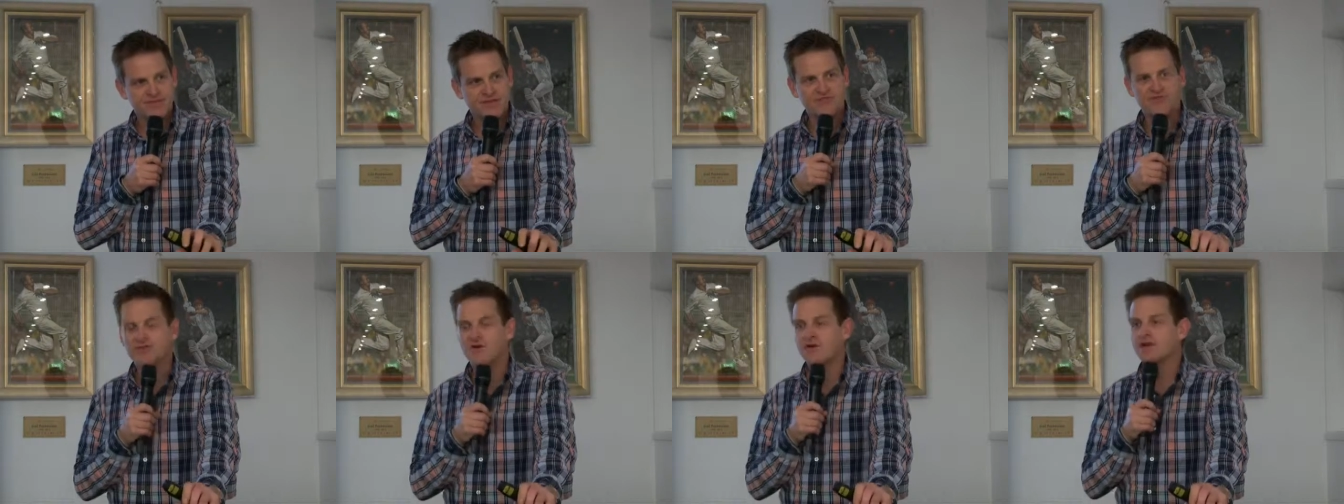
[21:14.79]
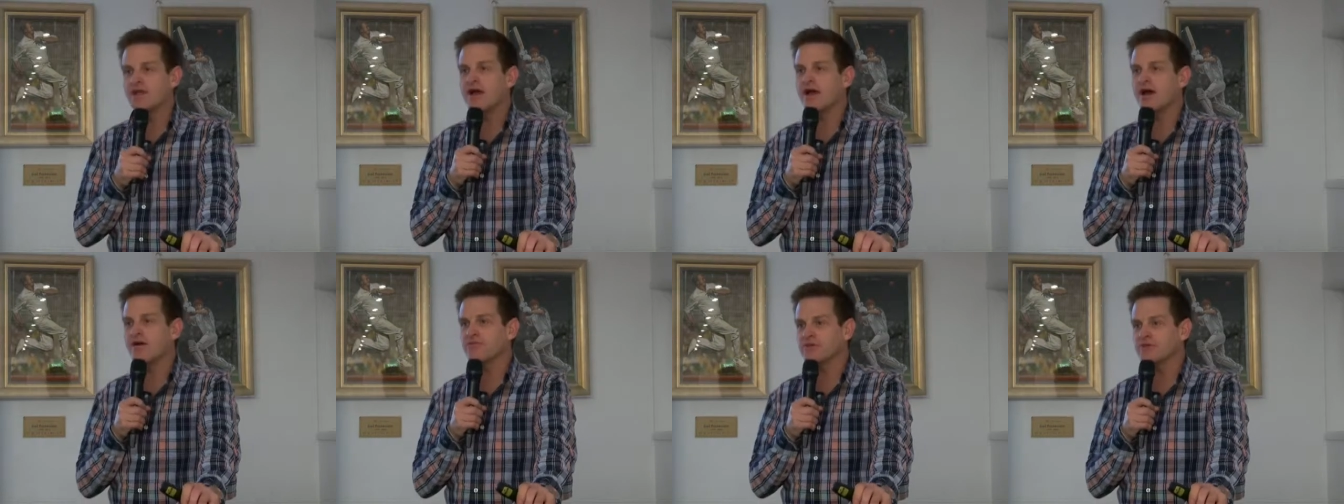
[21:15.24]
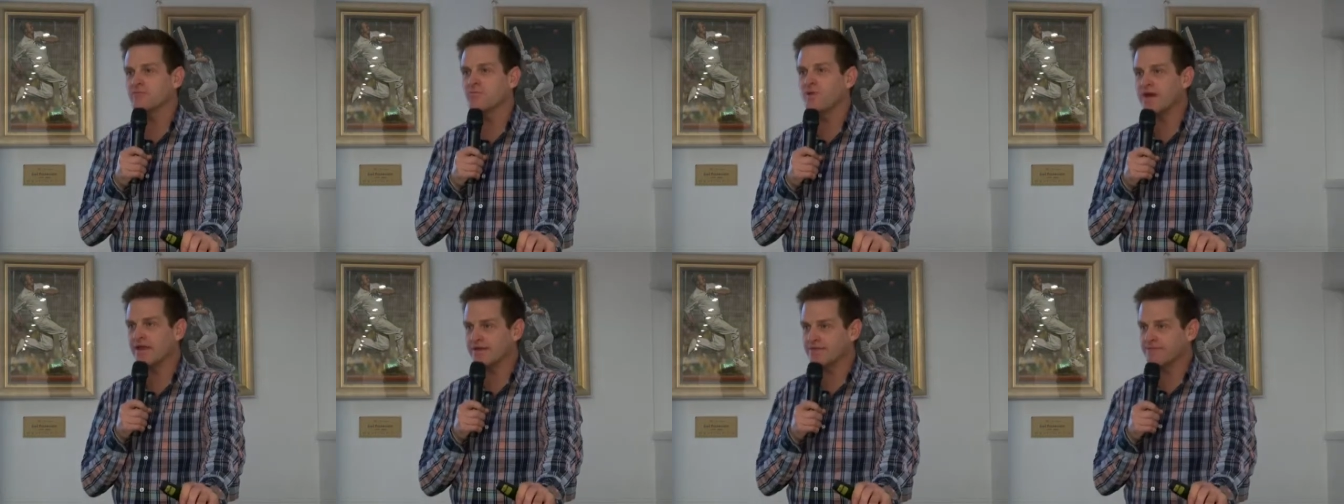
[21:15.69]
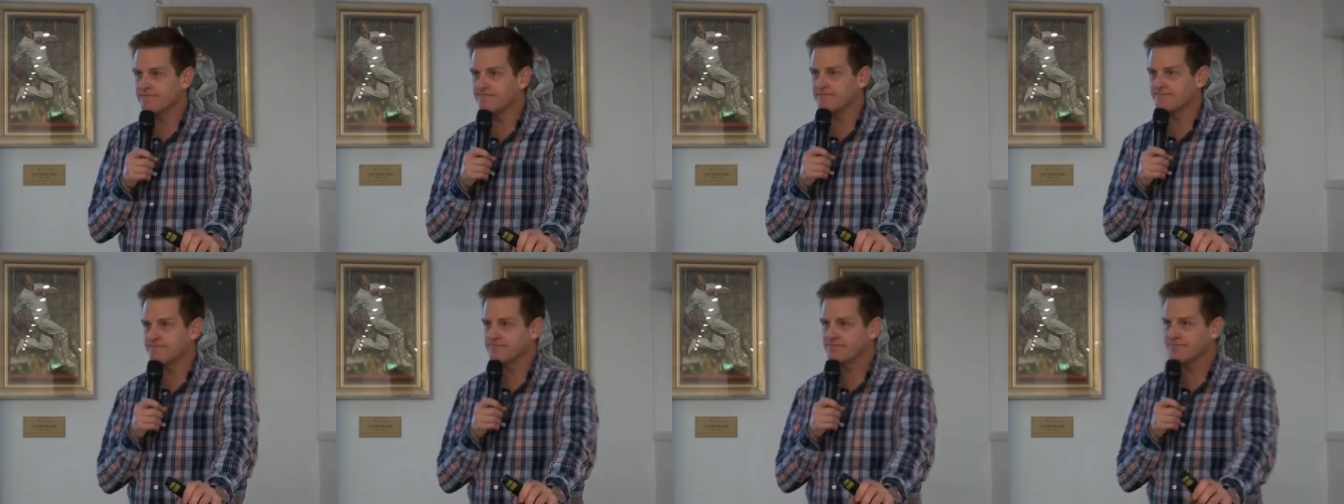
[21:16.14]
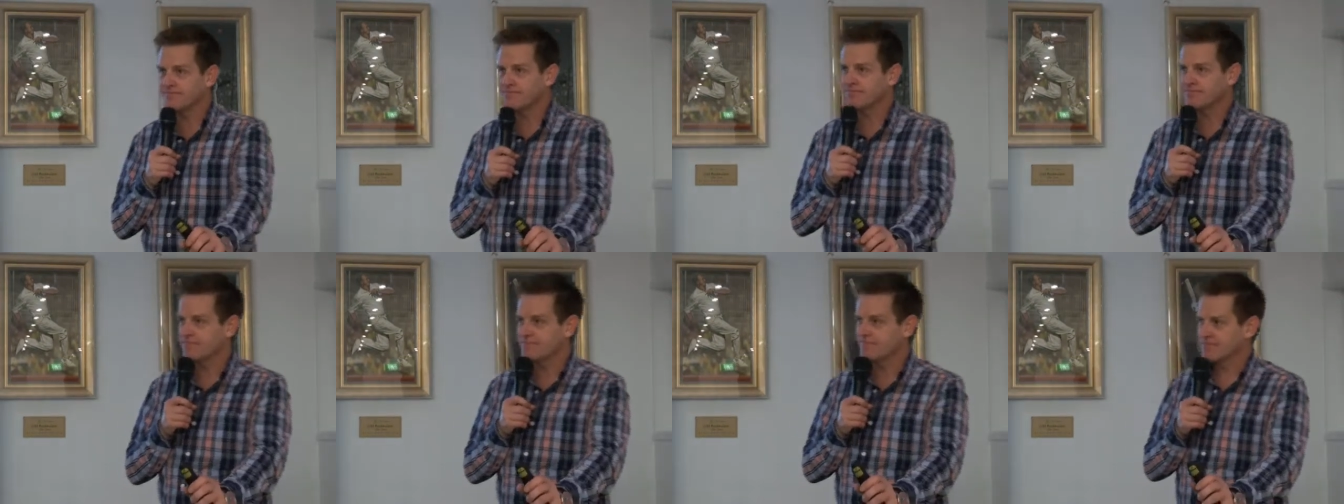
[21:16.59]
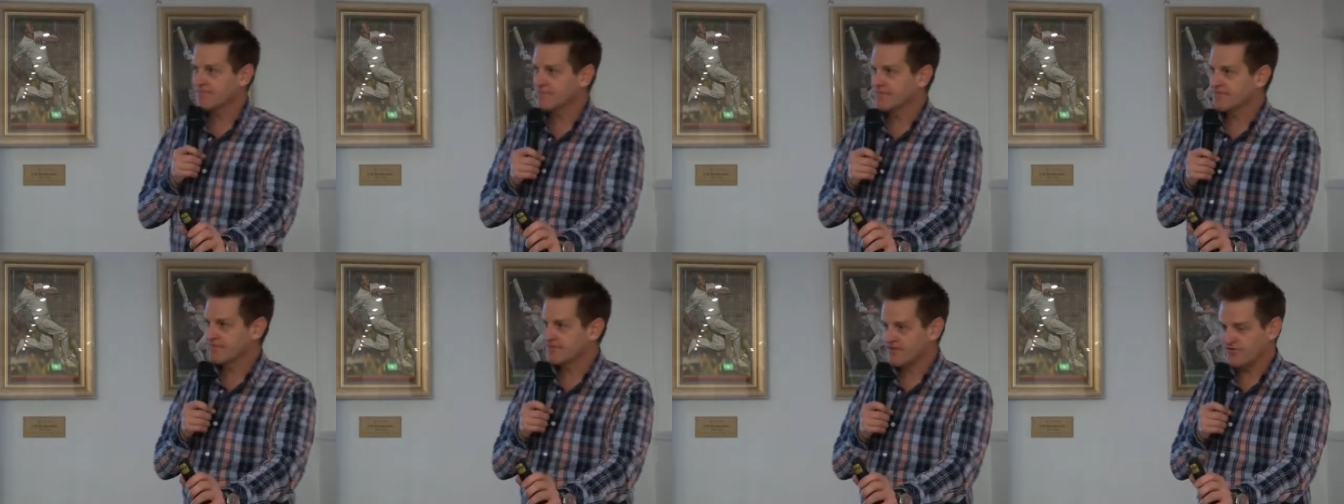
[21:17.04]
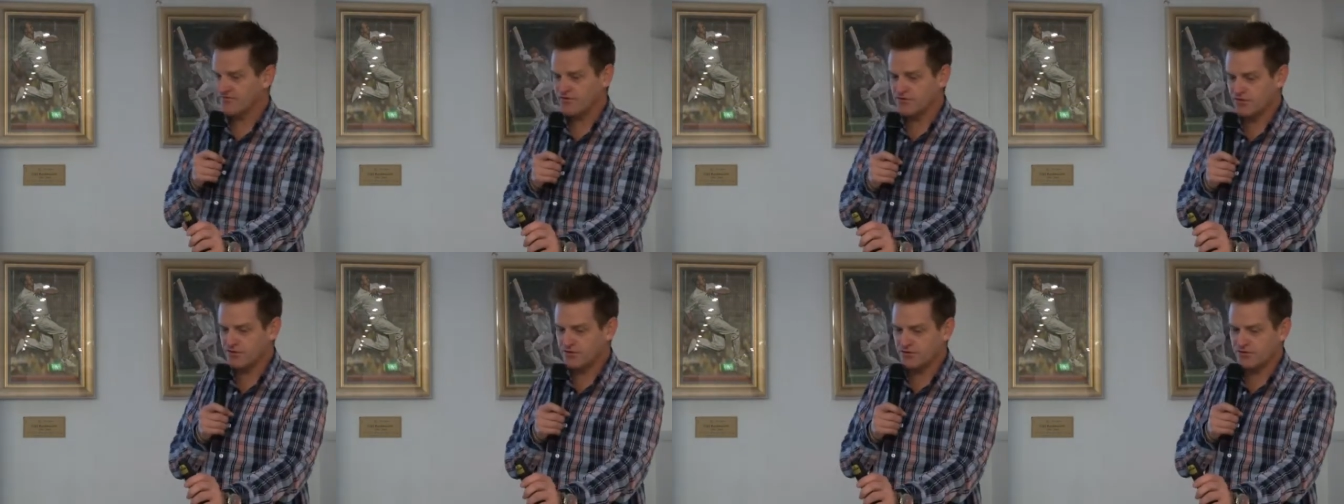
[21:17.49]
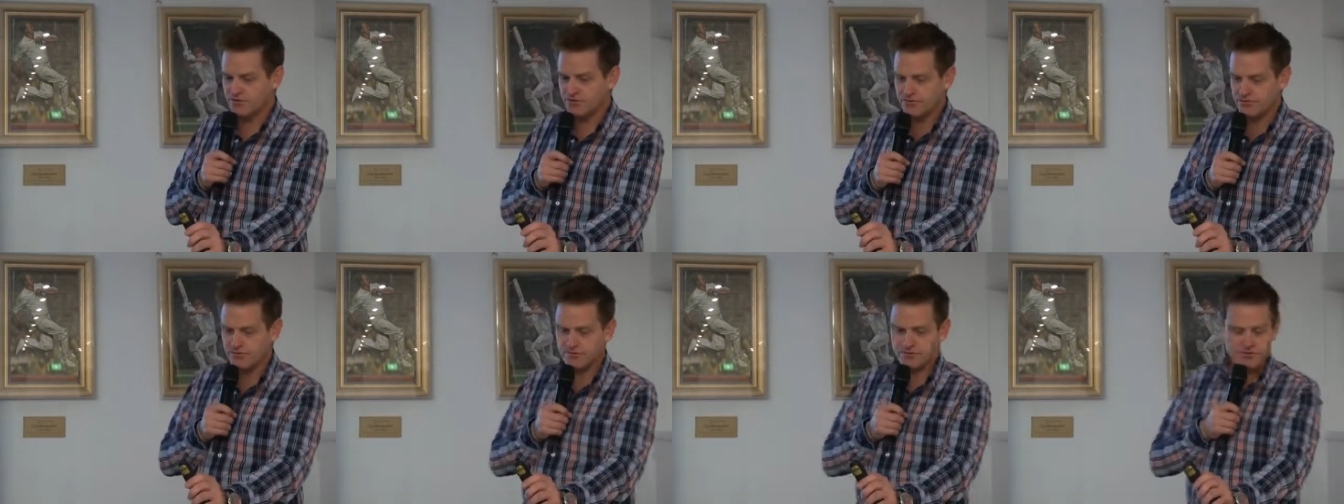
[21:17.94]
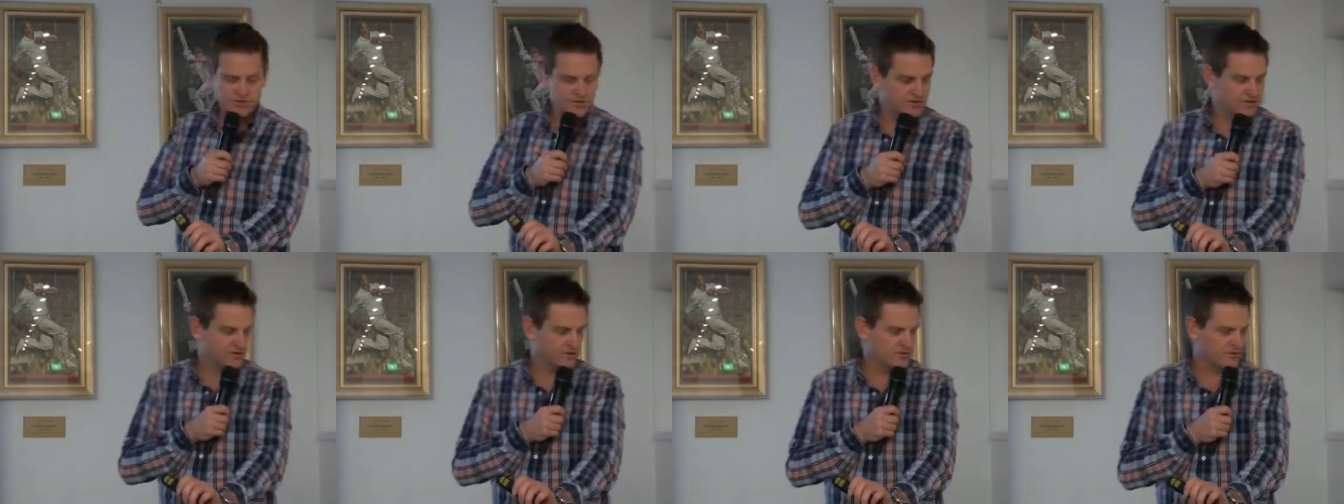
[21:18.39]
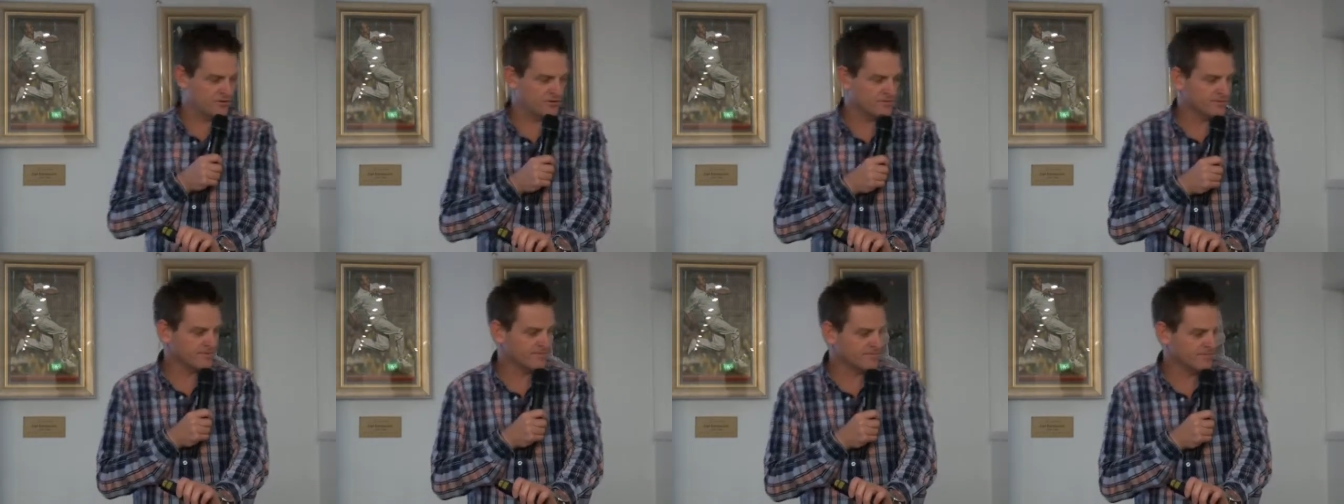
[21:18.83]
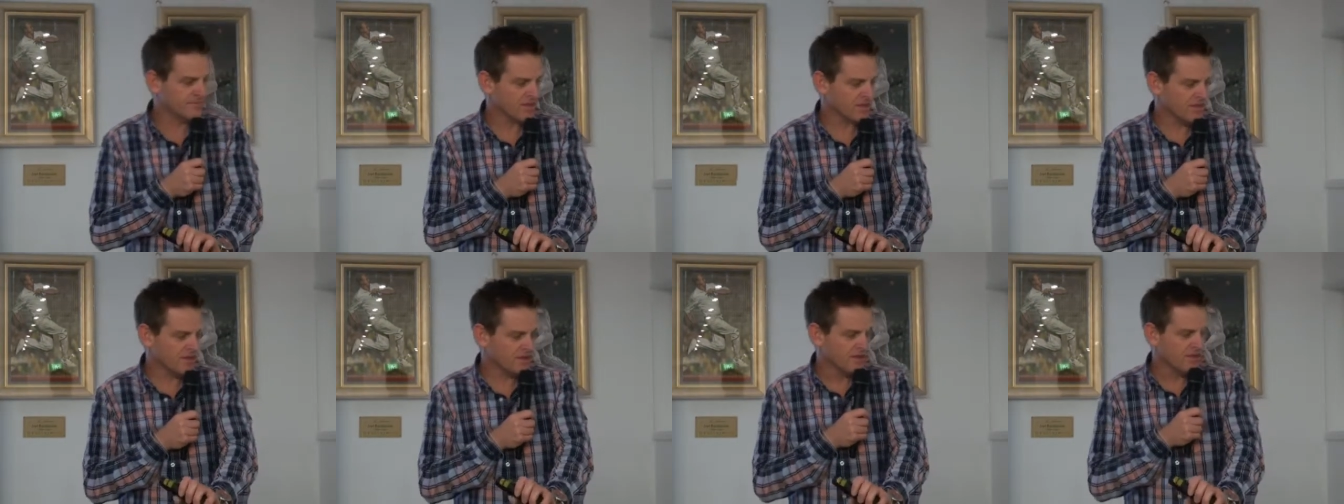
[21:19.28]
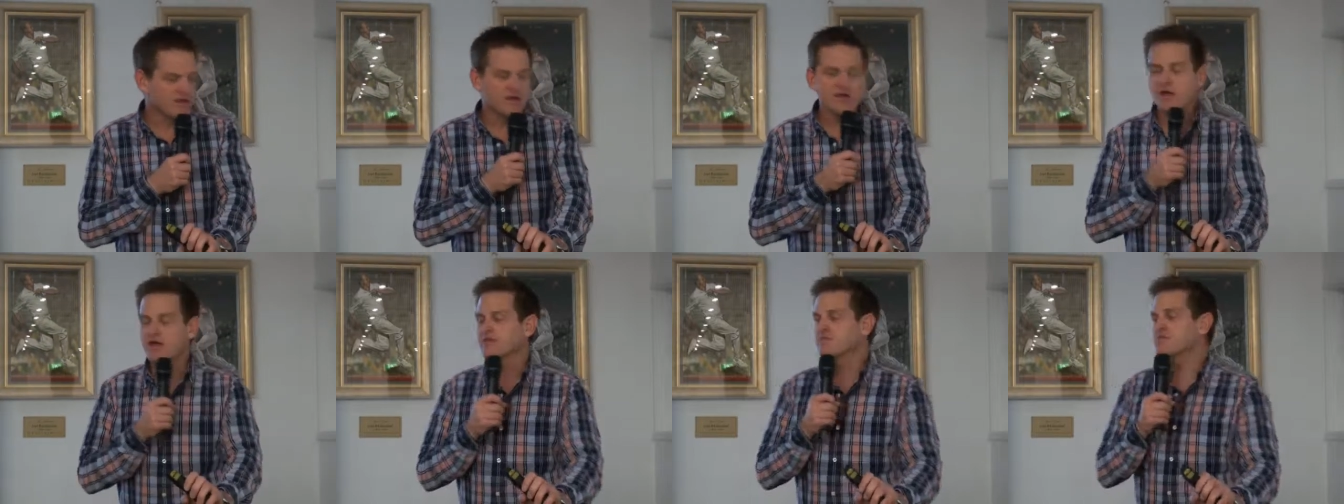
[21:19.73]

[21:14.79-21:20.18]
If not now, then when? If not you, then who?